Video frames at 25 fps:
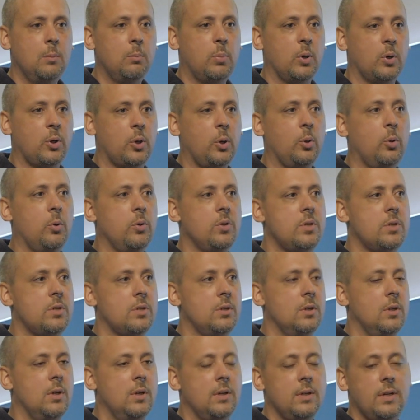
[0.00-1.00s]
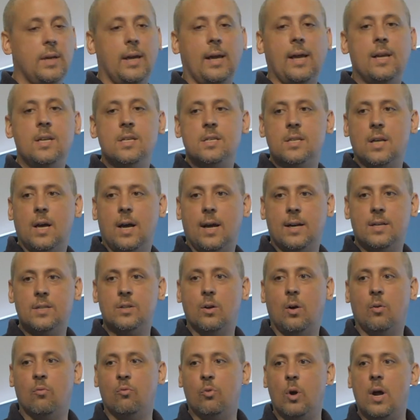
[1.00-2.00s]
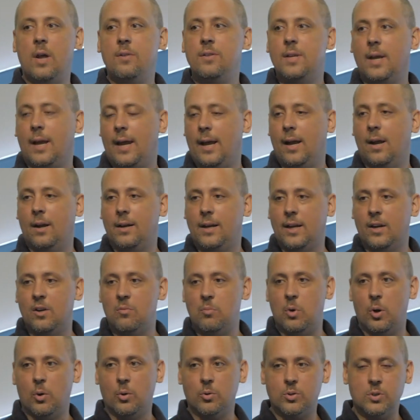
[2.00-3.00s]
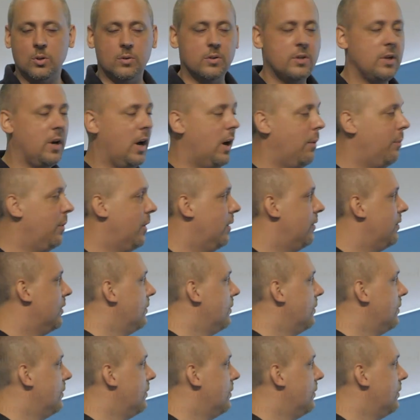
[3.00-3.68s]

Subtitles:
produce the insights or run the AI data models on top